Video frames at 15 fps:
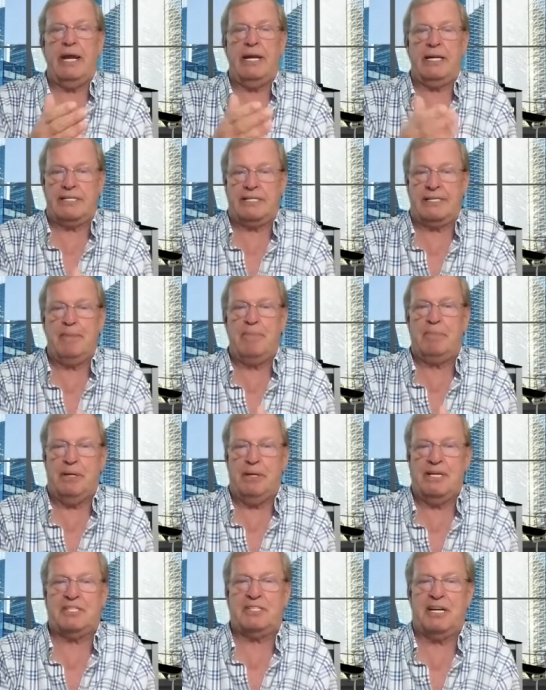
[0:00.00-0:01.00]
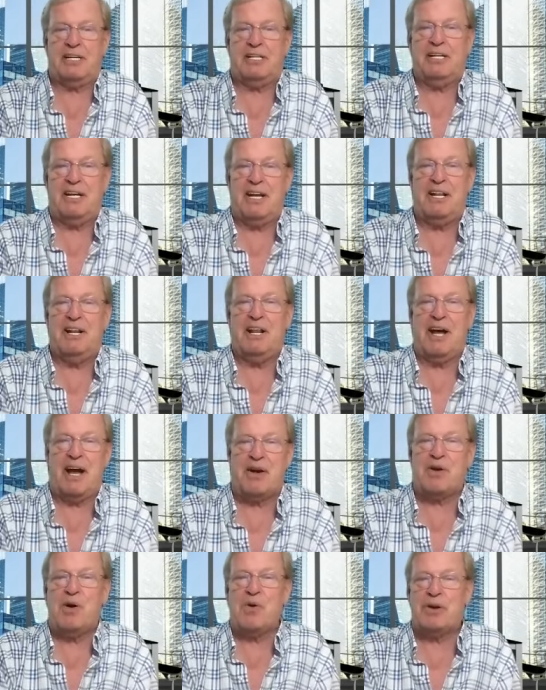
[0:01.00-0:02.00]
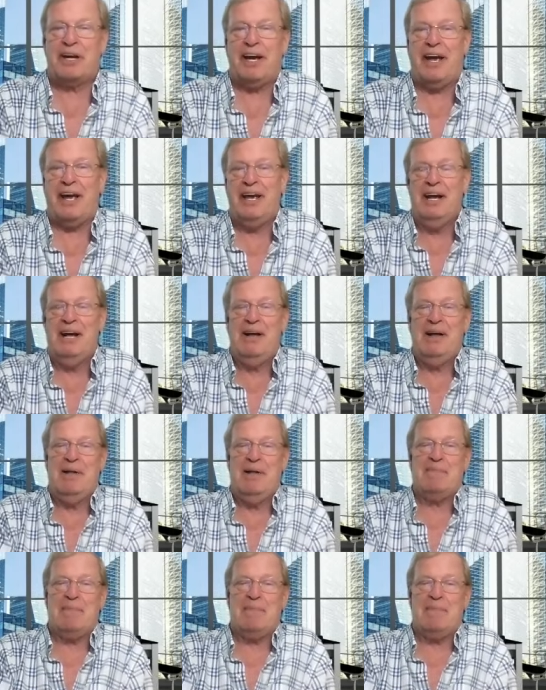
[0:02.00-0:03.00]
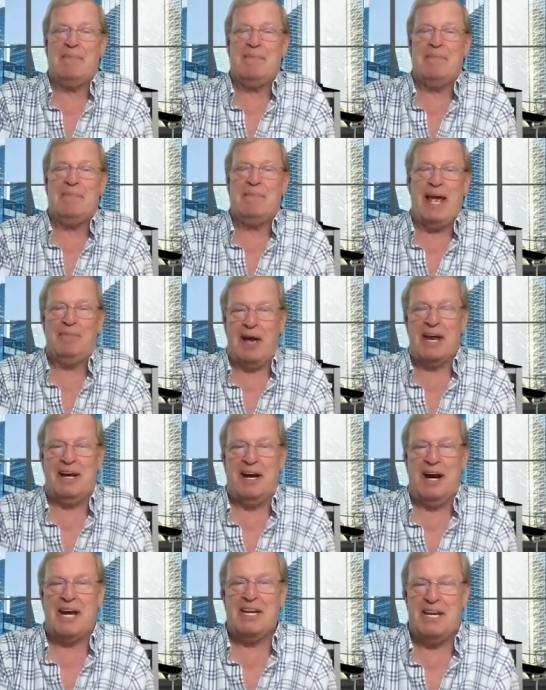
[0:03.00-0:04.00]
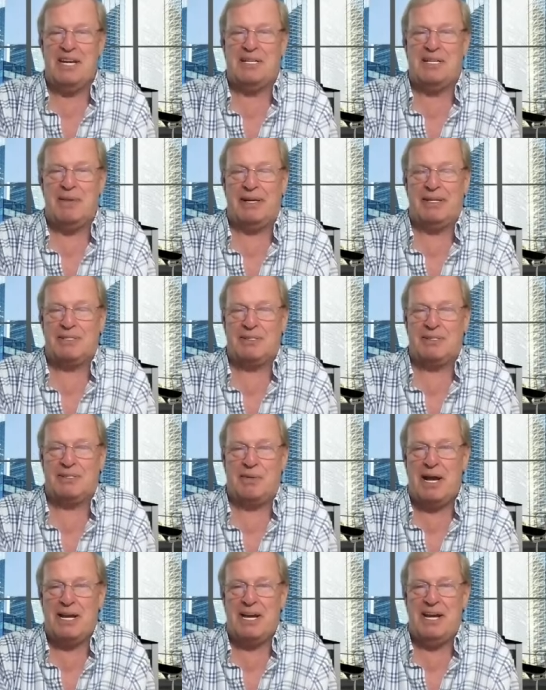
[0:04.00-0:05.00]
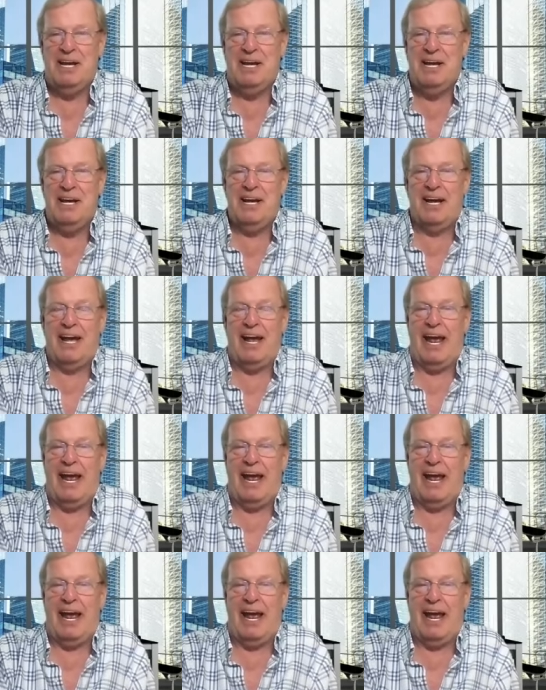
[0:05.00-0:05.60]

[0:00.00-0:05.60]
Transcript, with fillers: at it simplistically, like, okay, man, I, I need to make some money.